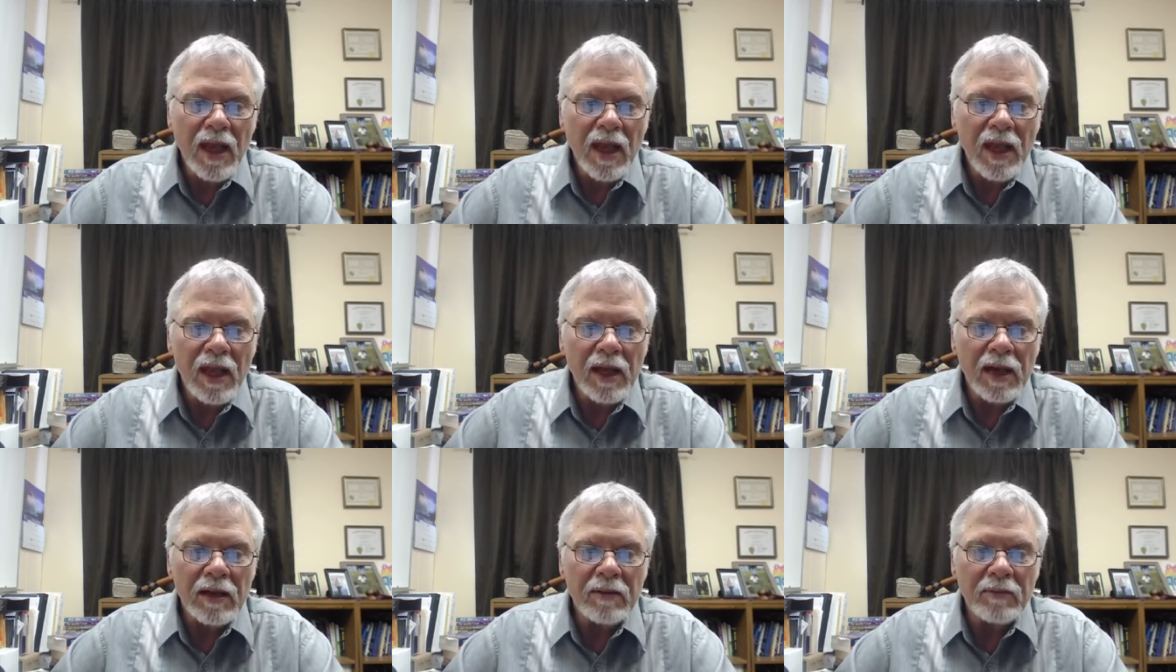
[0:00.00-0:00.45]

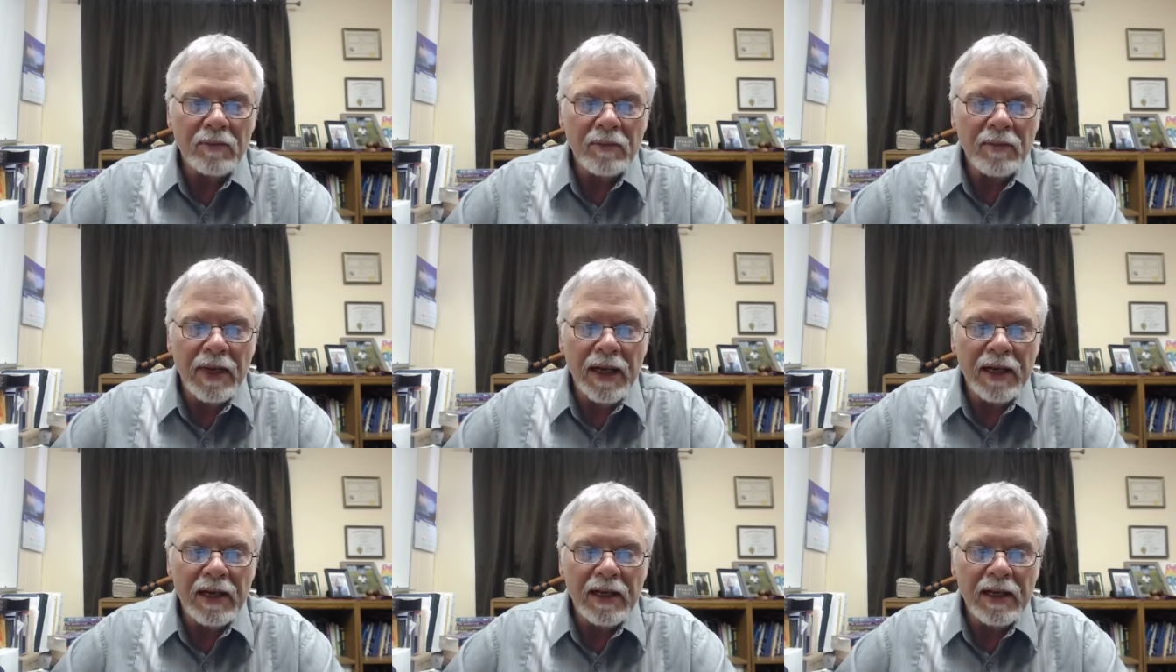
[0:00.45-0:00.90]
And
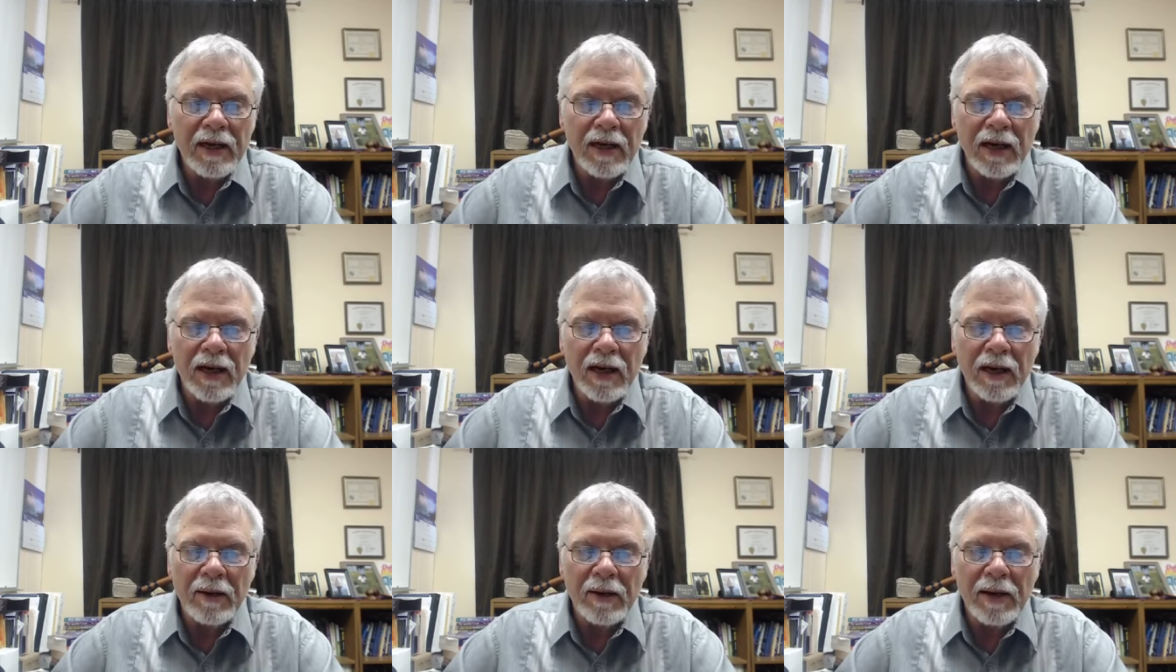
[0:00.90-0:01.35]
many
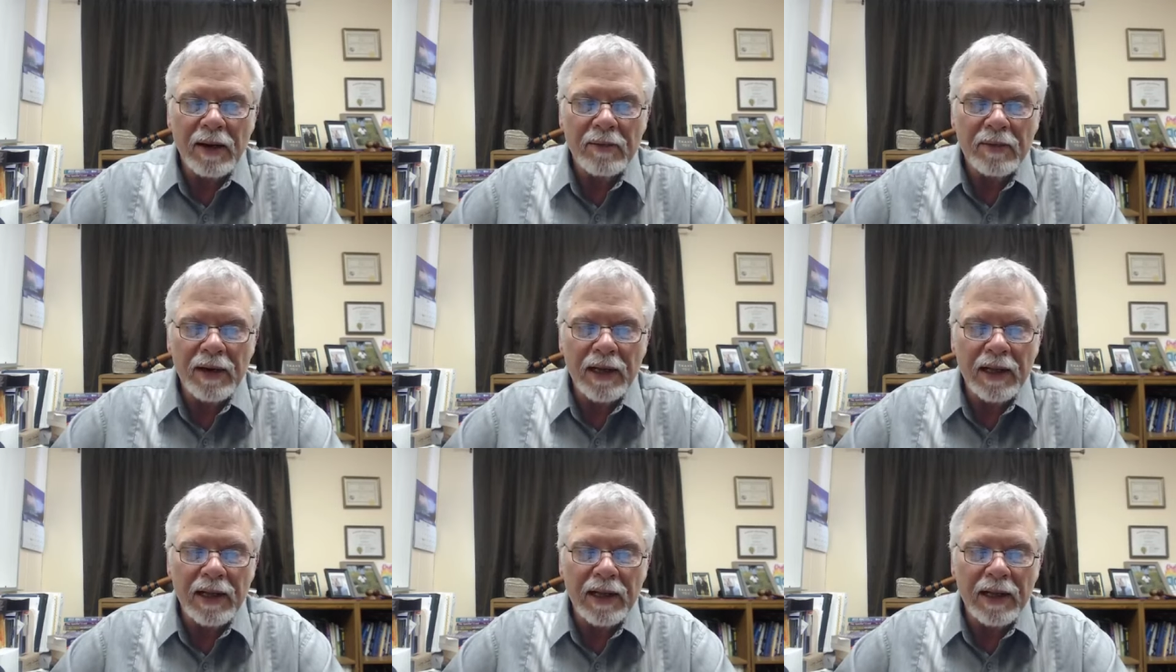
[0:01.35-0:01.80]
are, uh,
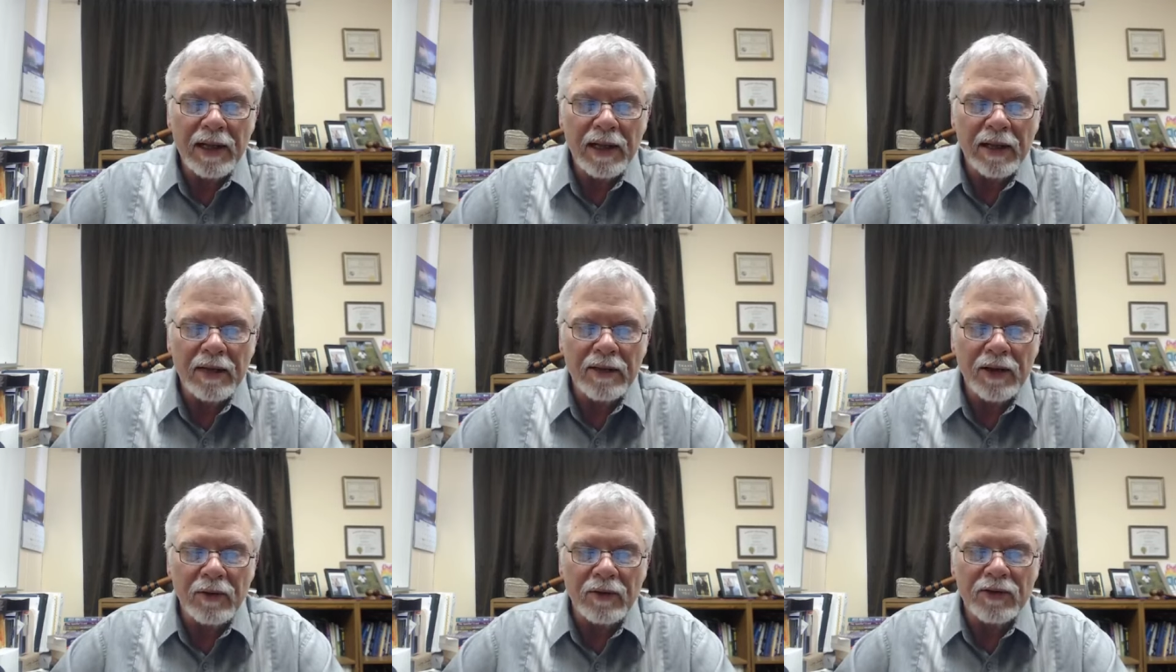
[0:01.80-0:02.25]

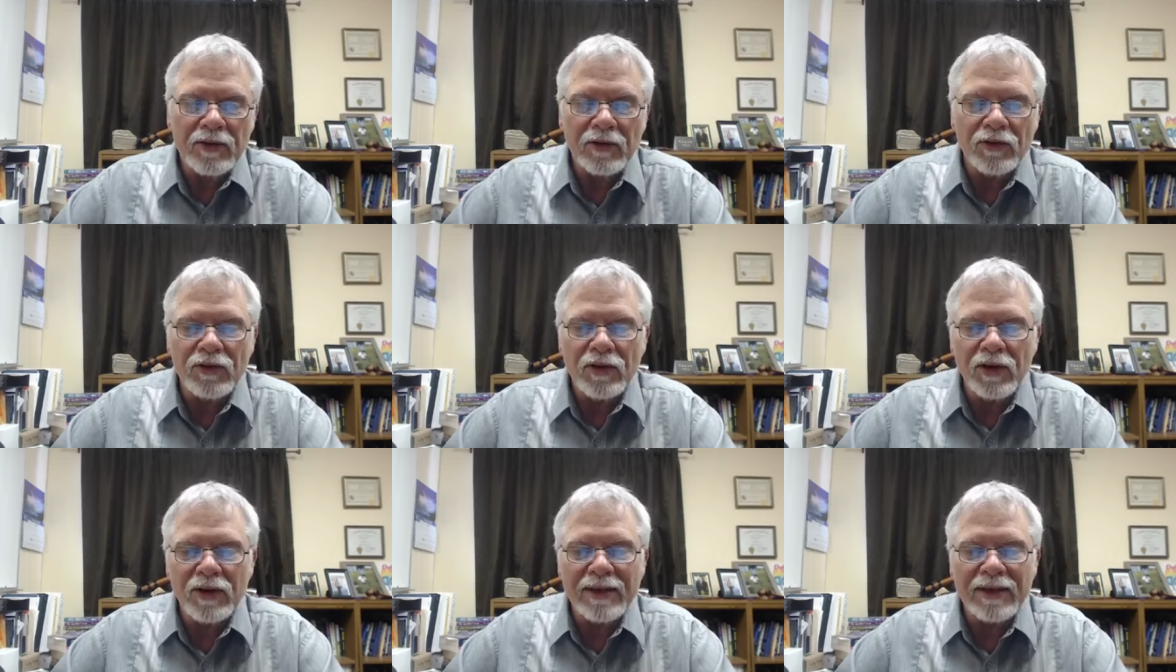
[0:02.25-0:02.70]
there was a
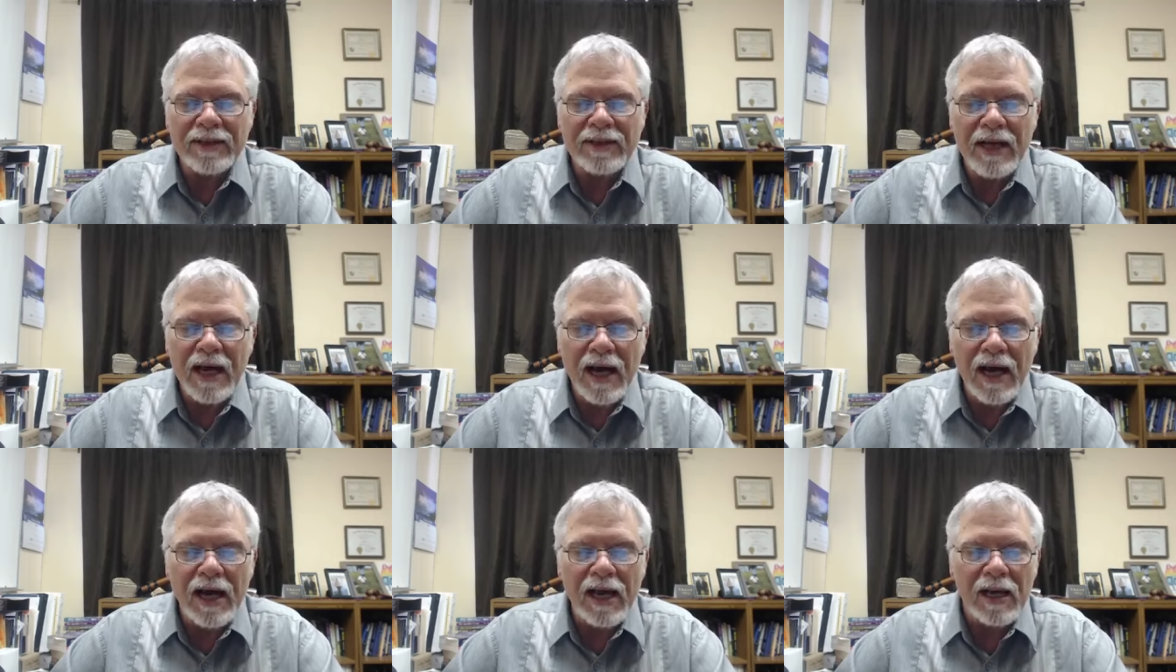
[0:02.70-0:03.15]
certain
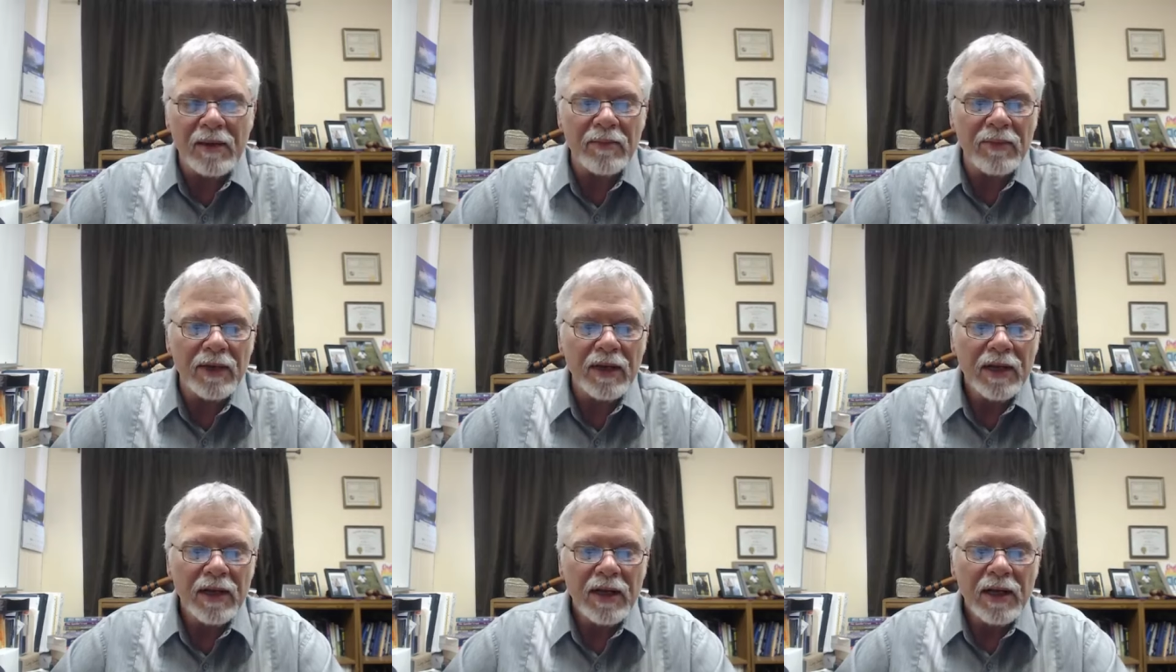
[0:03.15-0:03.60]
time,